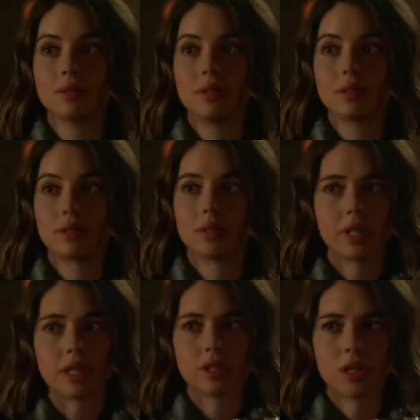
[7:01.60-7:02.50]
Couldn't take a
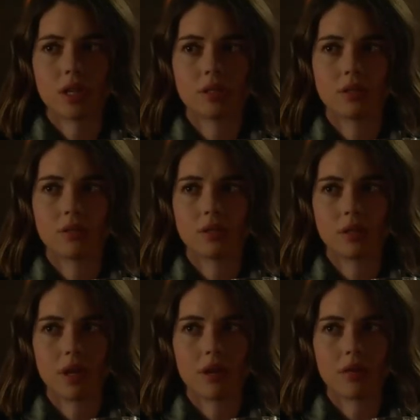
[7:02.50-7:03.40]
chance and do the
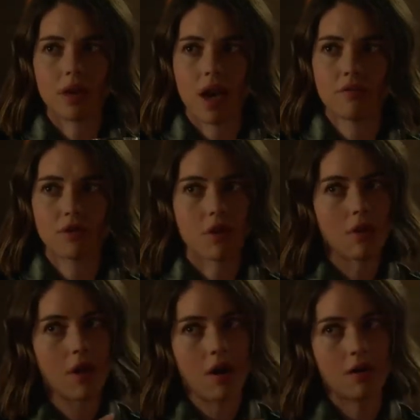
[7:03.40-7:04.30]
scary thing after all,
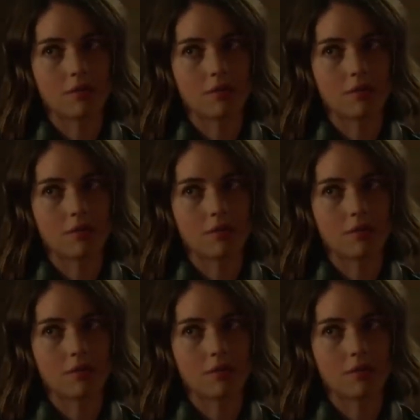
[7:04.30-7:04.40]
huh?